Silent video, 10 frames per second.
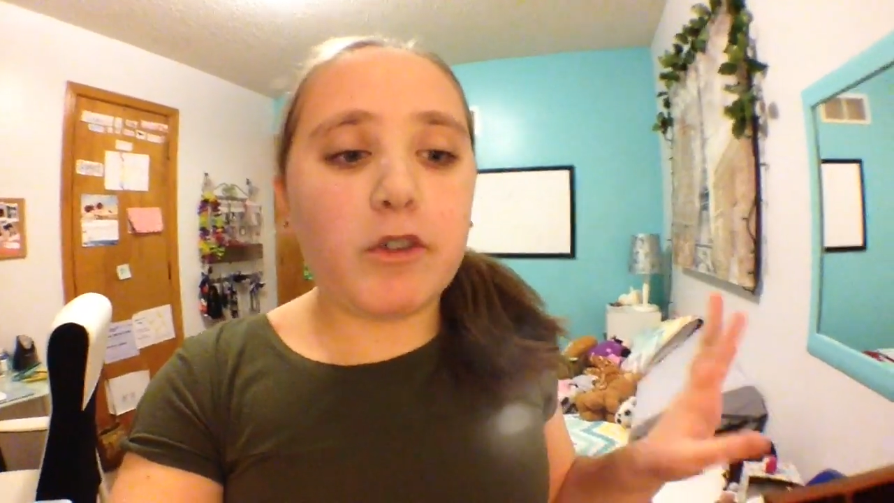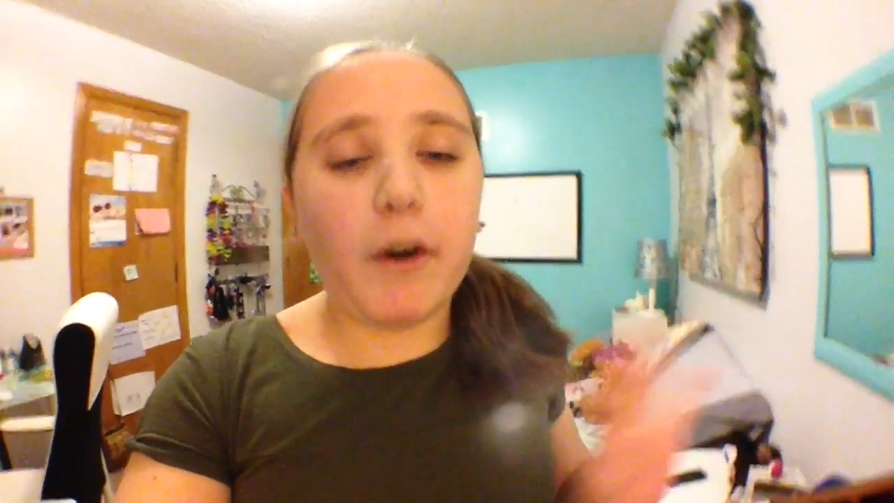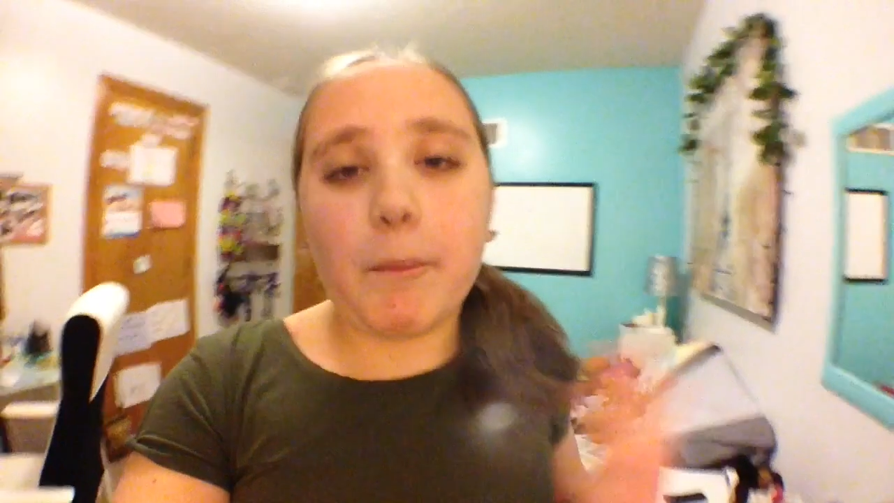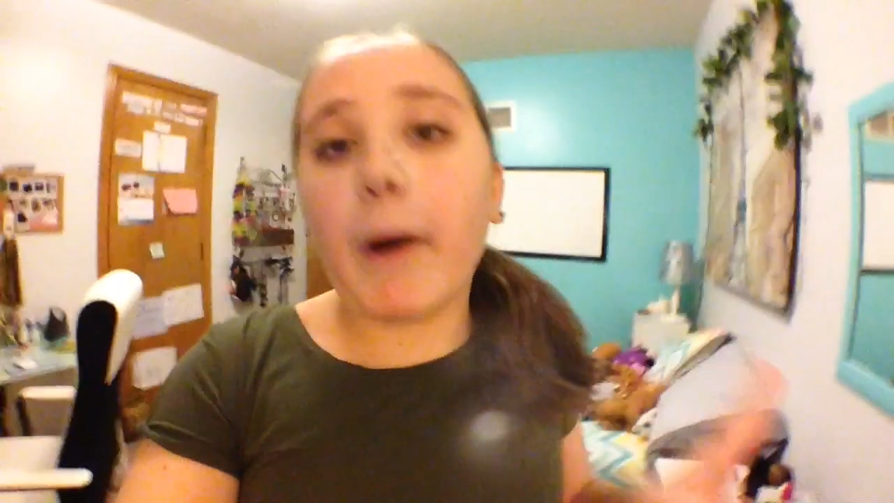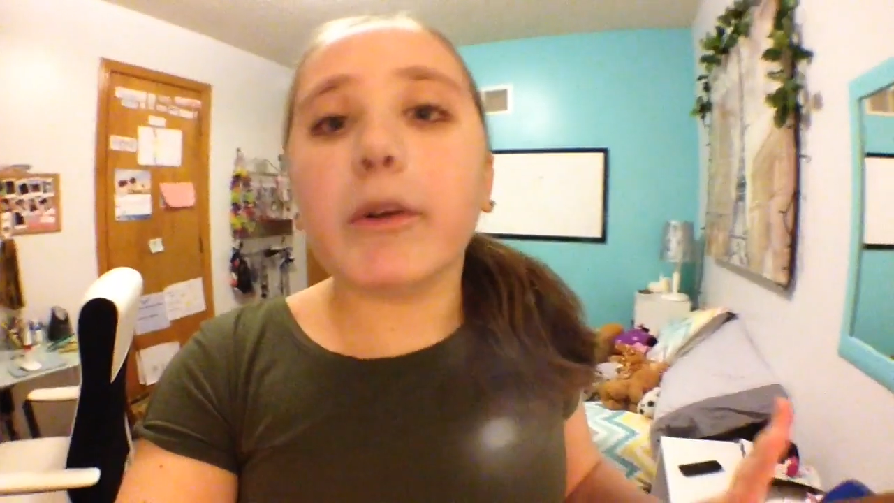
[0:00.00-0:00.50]

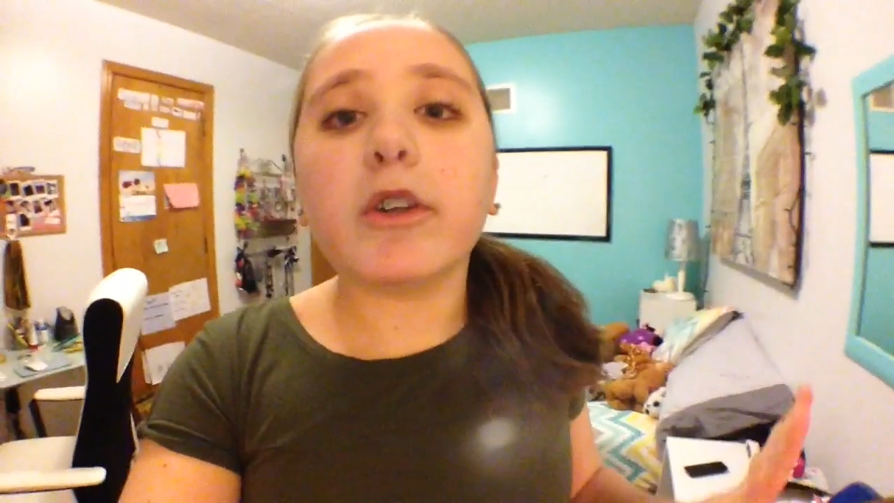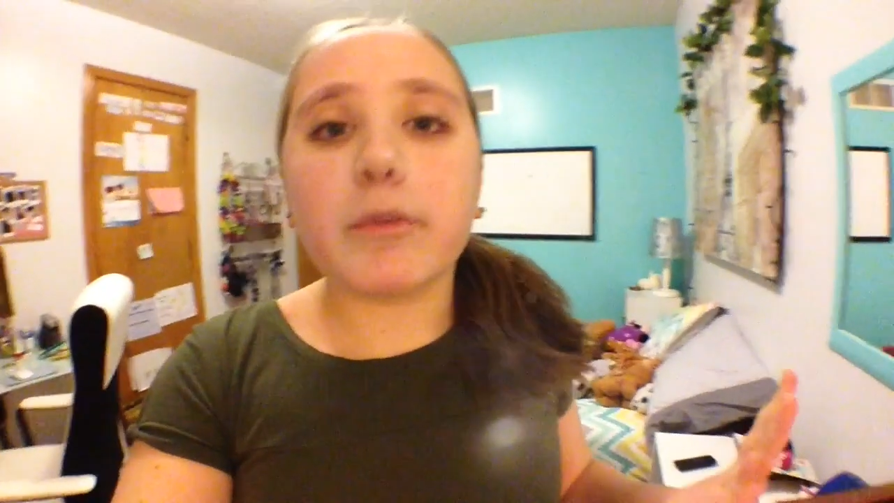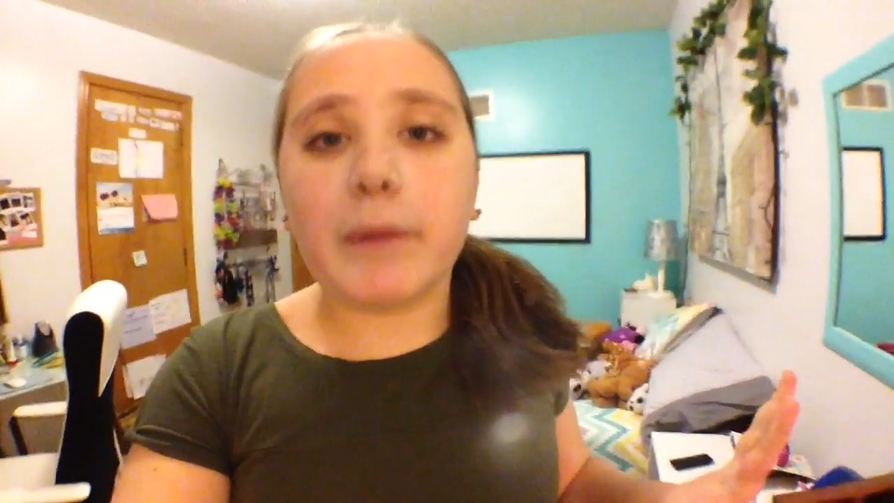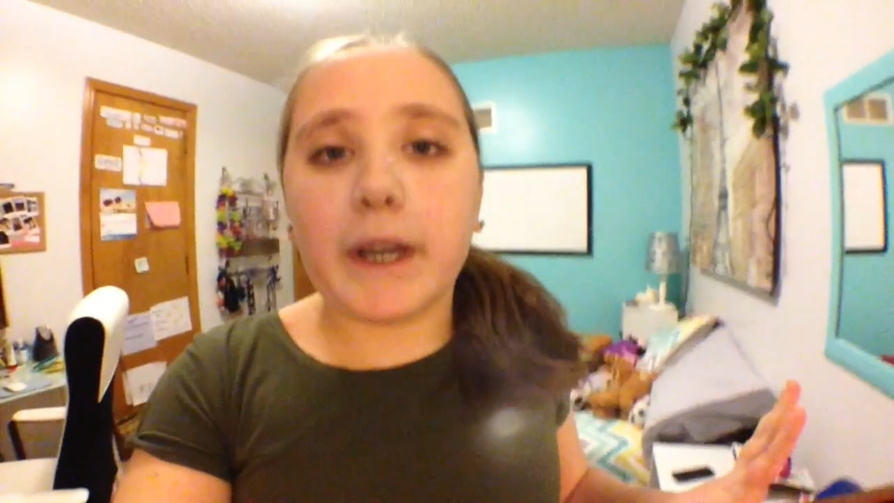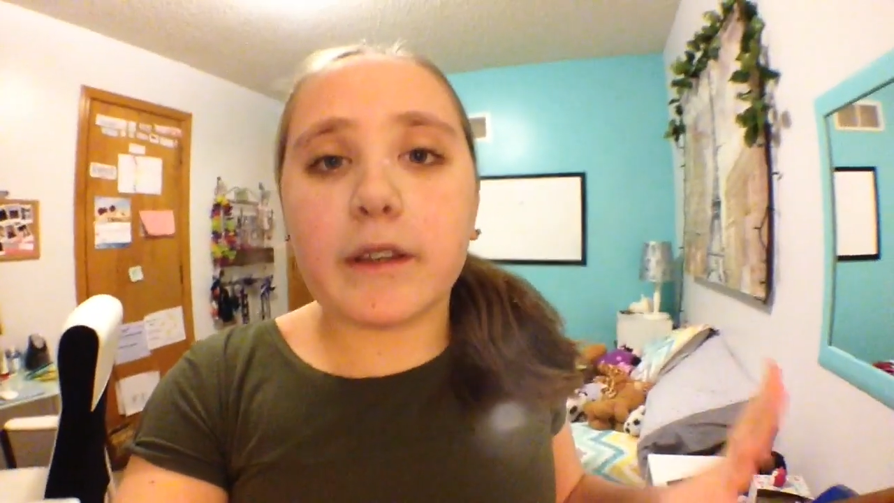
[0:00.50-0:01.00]
so I'll probably
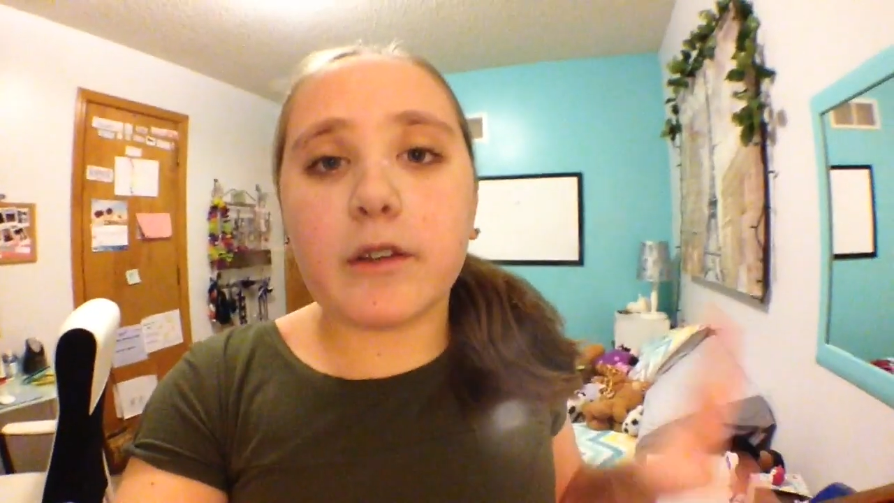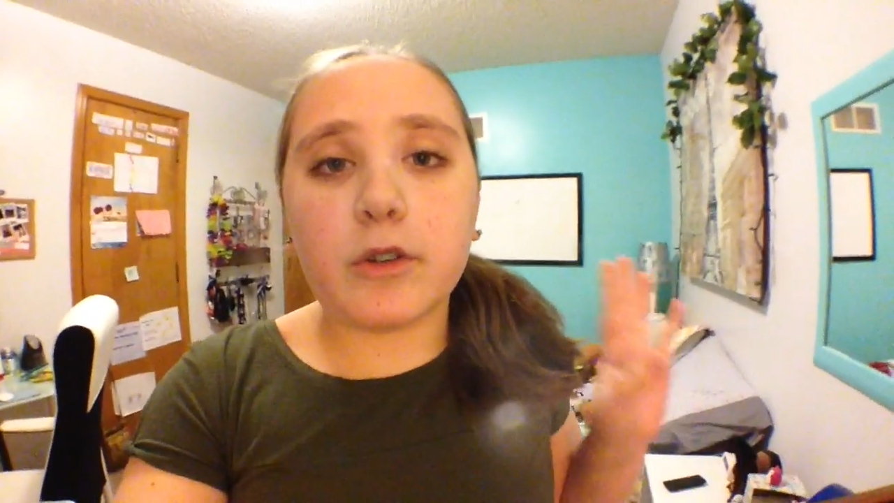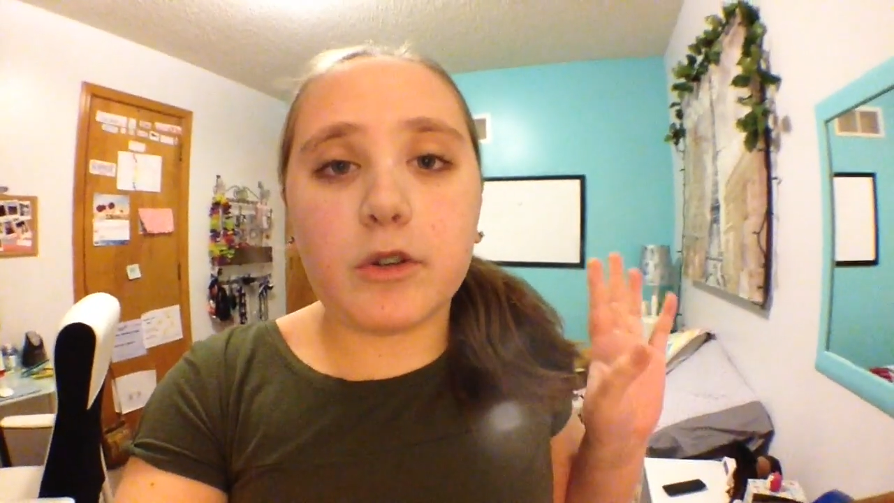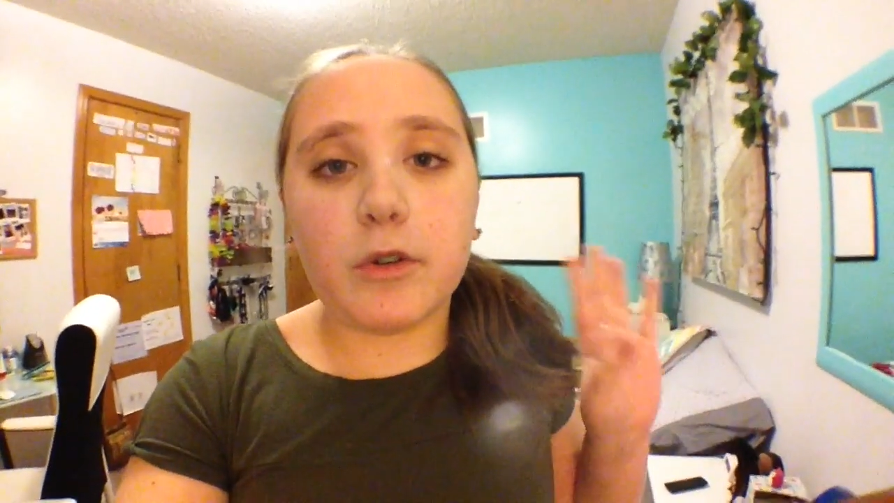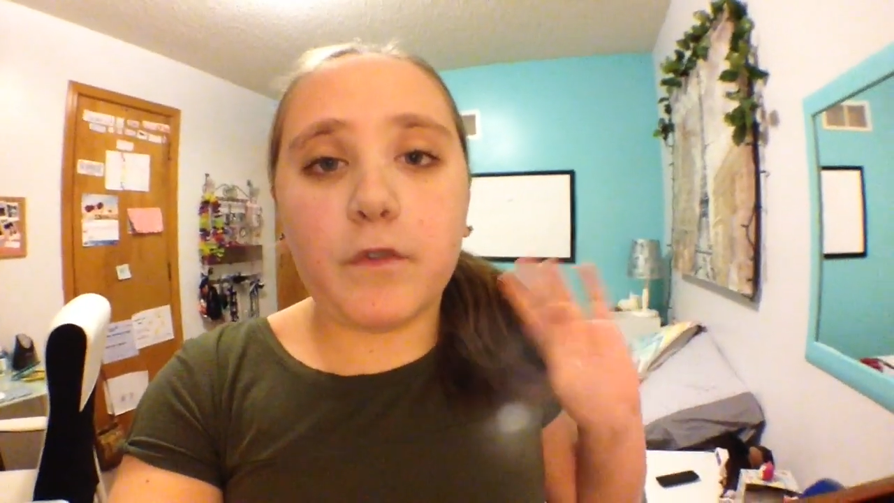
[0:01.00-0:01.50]
just
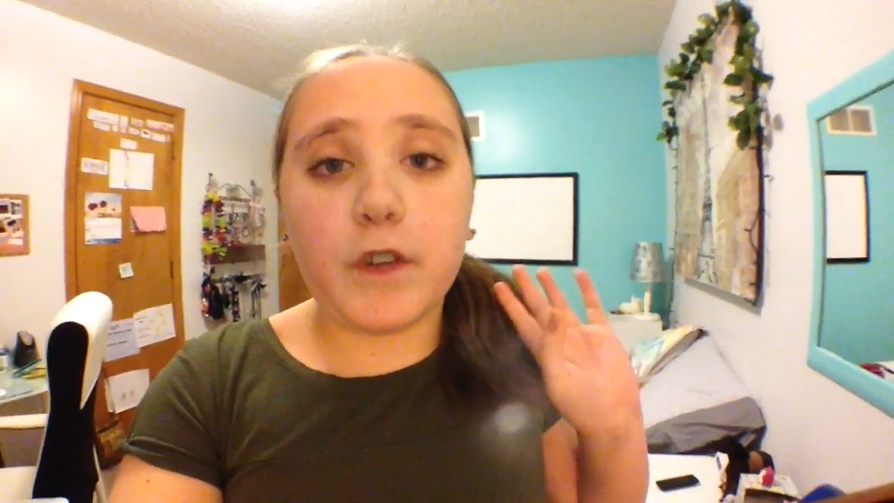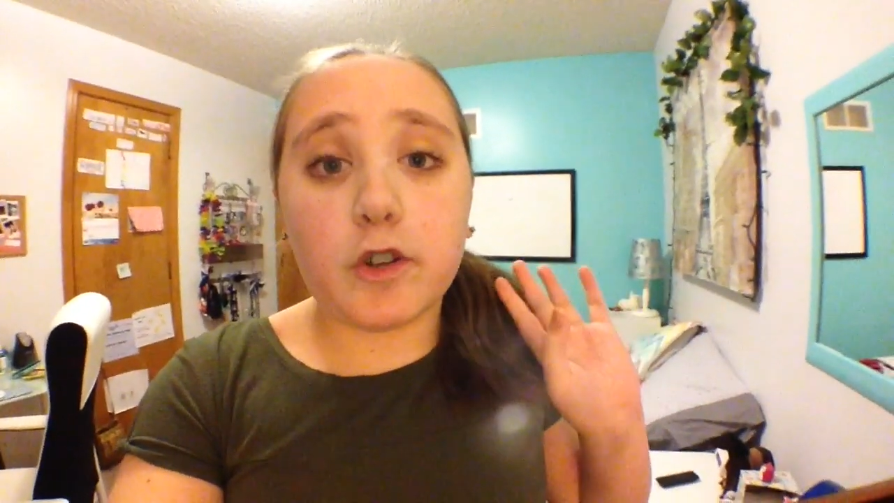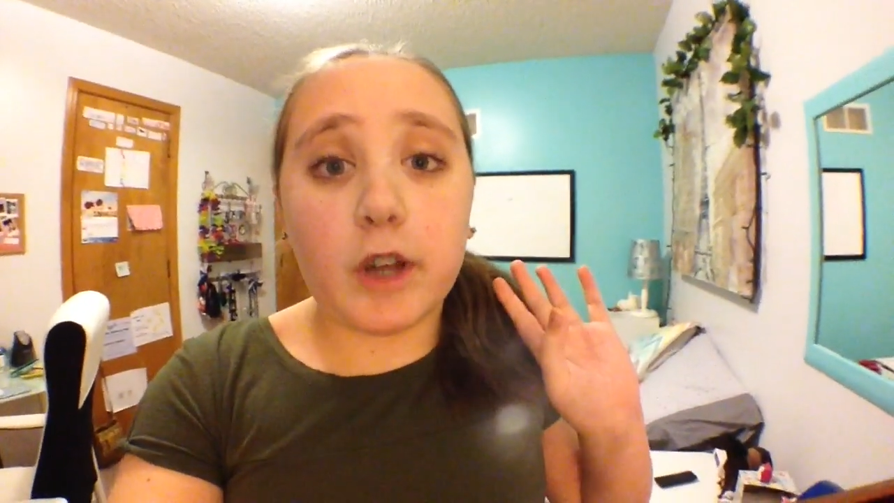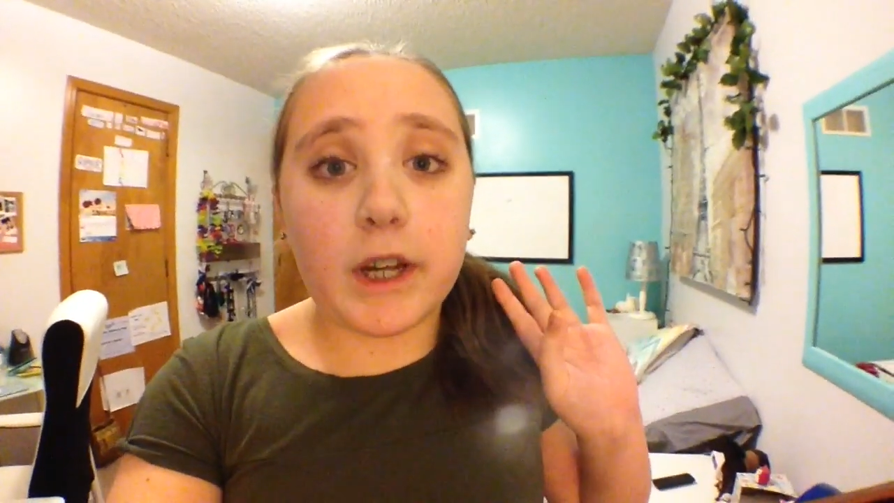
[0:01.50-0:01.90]
wait to finish